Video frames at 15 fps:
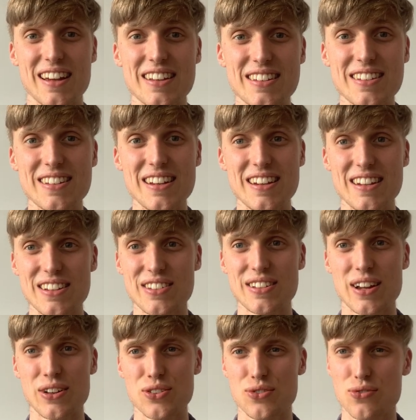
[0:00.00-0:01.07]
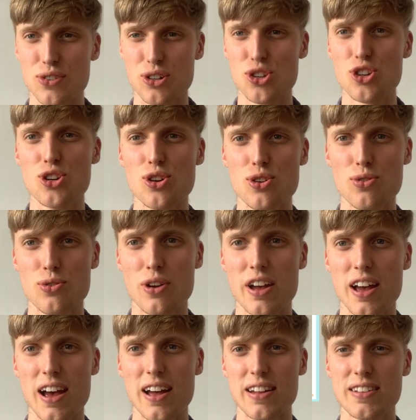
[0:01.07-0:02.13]
C stands for cue,
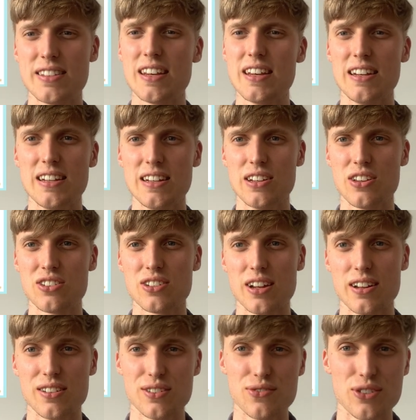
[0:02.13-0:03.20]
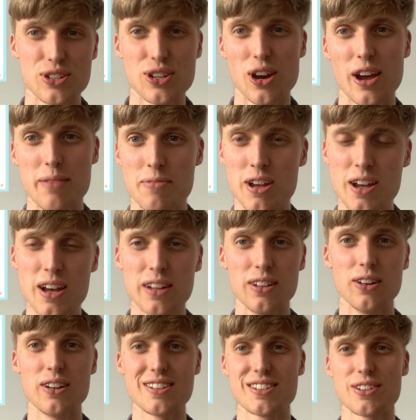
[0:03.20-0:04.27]
and T stands for time.
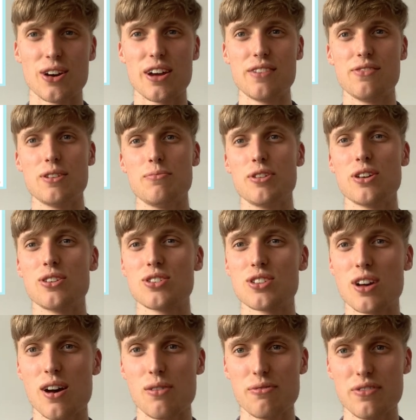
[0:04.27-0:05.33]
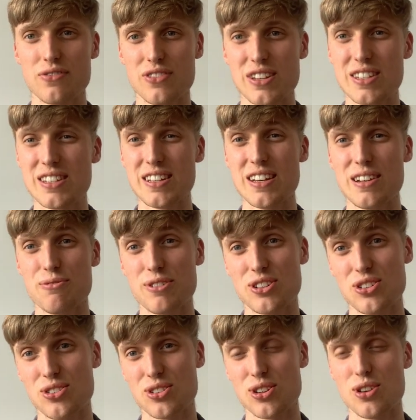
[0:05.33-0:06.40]
Well, let's dive in. We're going to start with C,
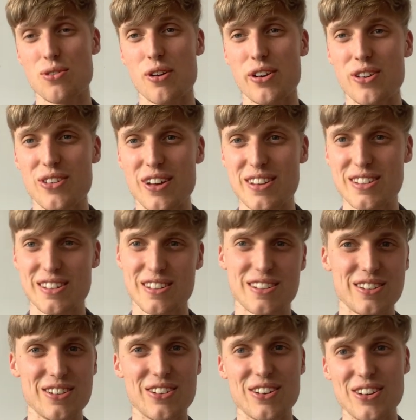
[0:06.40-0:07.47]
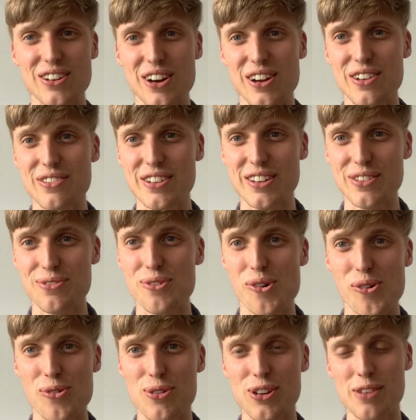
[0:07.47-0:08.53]
which is cue. I know that's, you know, kind of in the
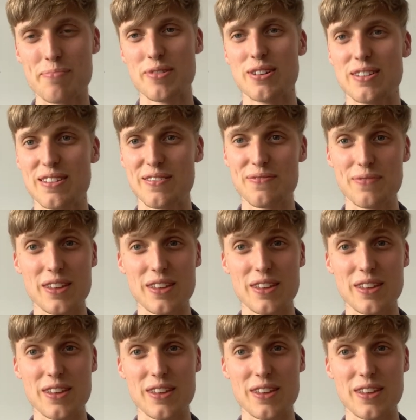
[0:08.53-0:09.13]
wrong order, but